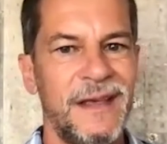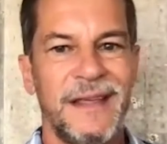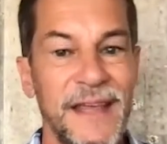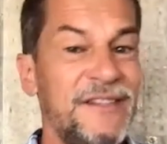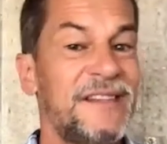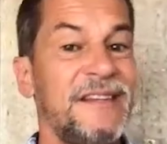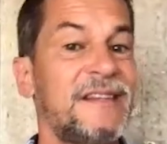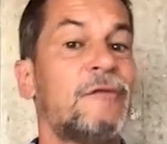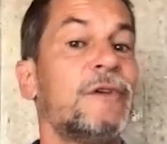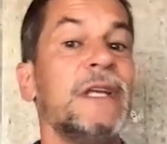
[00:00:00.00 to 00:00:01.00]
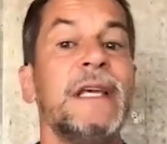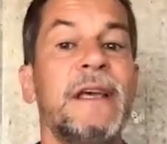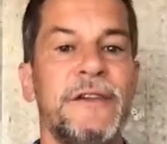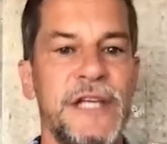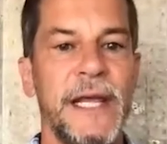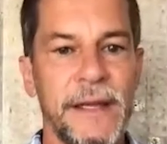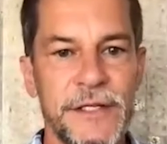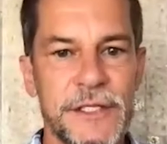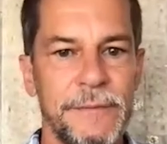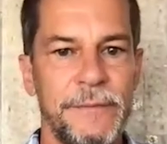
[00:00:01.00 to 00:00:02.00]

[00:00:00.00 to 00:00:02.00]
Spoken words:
the agency's not really going to change.